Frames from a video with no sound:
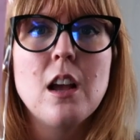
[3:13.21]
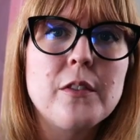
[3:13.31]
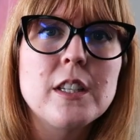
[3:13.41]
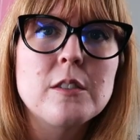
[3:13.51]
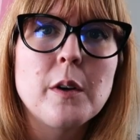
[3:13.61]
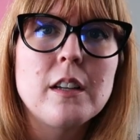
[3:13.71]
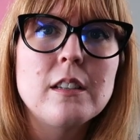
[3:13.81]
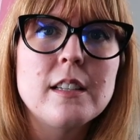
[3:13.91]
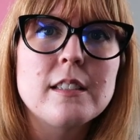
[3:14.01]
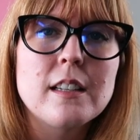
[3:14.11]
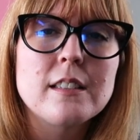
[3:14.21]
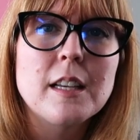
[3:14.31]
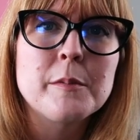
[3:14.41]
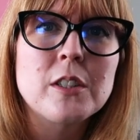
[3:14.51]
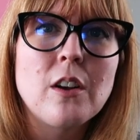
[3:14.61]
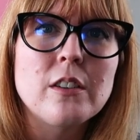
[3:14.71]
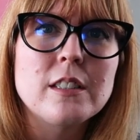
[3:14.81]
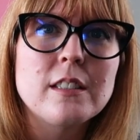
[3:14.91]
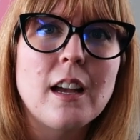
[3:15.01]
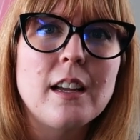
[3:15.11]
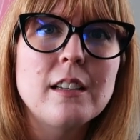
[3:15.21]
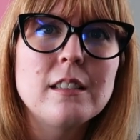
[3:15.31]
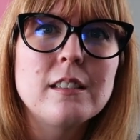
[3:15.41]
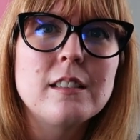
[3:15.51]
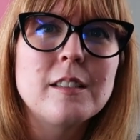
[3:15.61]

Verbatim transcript: This one is that same skull design,